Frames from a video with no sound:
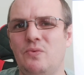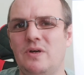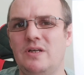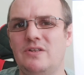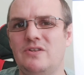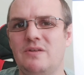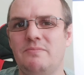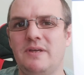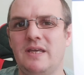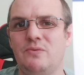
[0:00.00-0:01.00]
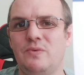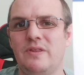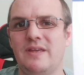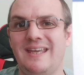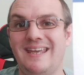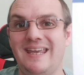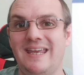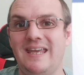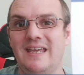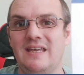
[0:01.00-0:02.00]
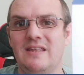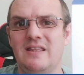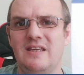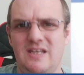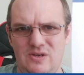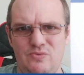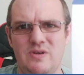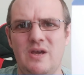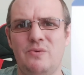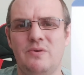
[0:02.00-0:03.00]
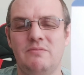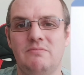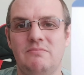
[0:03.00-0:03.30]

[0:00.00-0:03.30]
words that begin with I that you know?